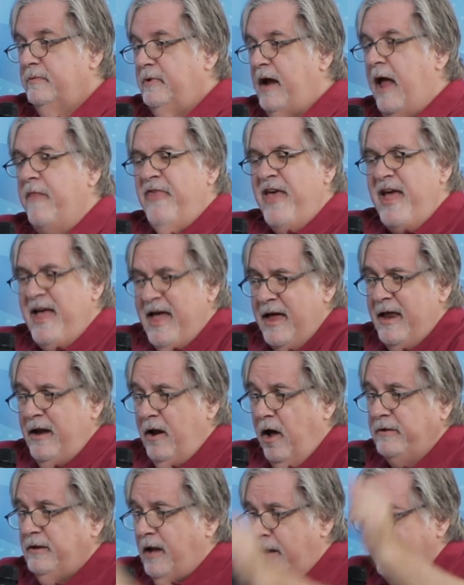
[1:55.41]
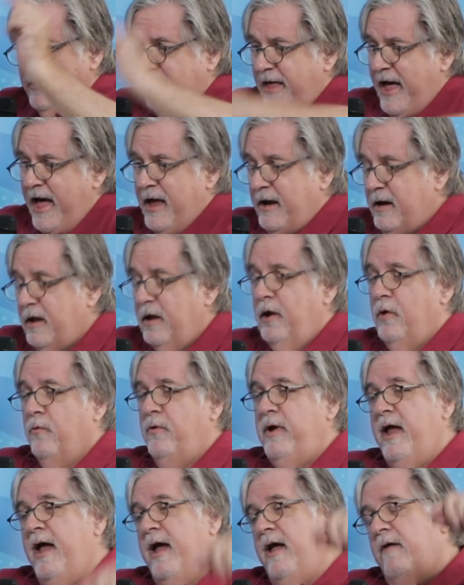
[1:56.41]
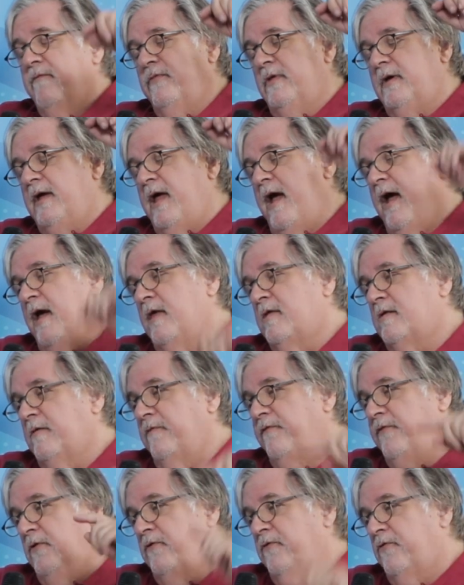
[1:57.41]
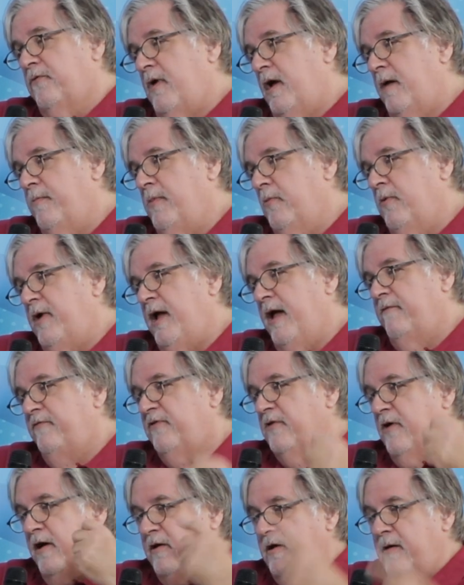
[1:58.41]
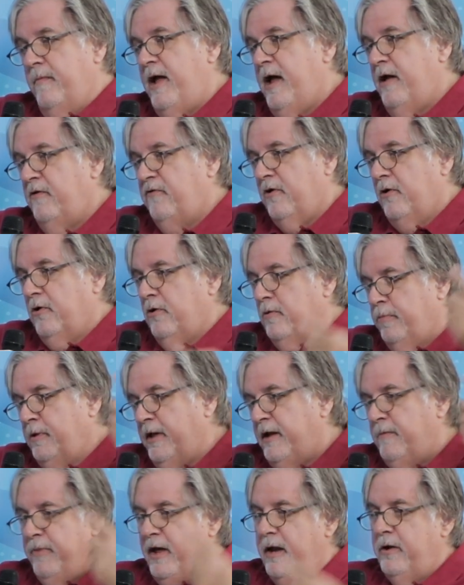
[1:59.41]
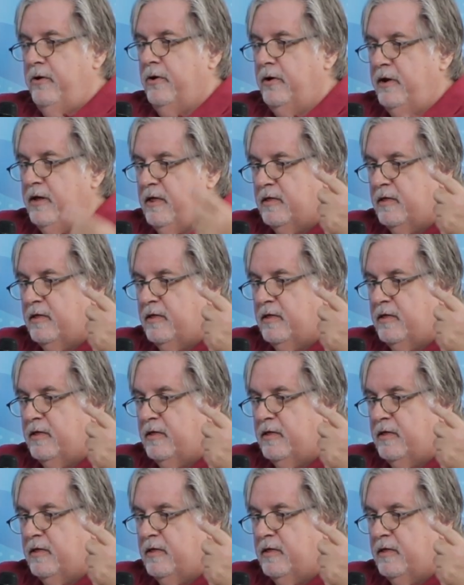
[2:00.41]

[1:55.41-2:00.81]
Nice. And then on top of that, we have the cast of Futurama. We have John DiMaggio, who played Bender.